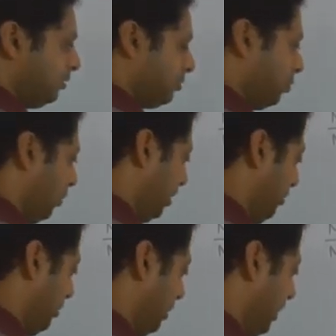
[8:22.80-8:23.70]
So what I
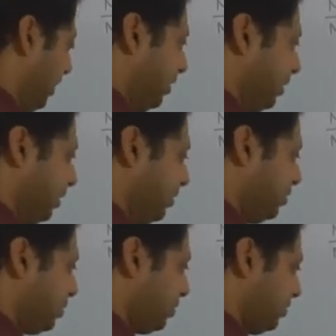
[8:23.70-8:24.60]
will get
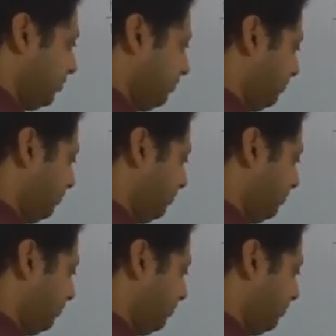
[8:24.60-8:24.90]
is